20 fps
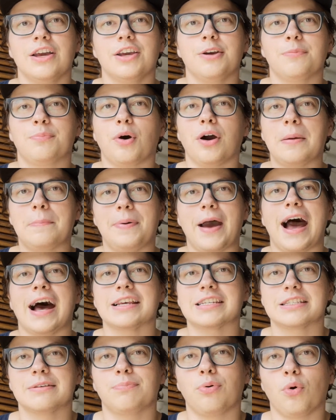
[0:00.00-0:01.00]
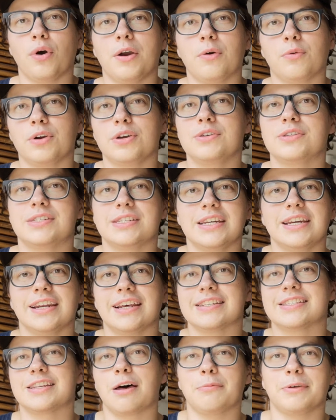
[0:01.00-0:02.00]
You're probably past the point where you see it
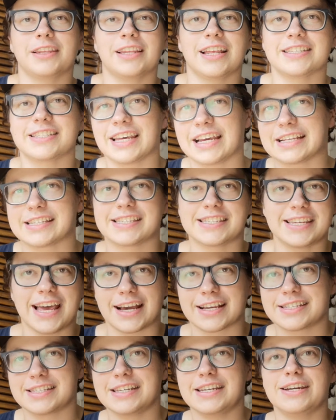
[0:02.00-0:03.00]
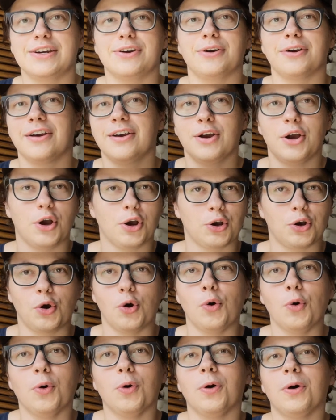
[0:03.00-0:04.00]
as something that's like sexy or
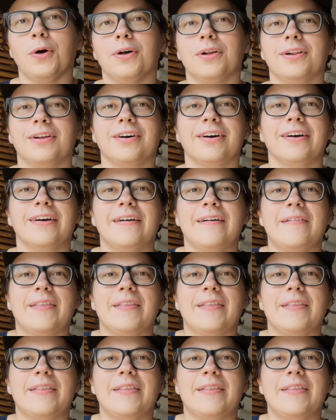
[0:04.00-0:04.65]
cool,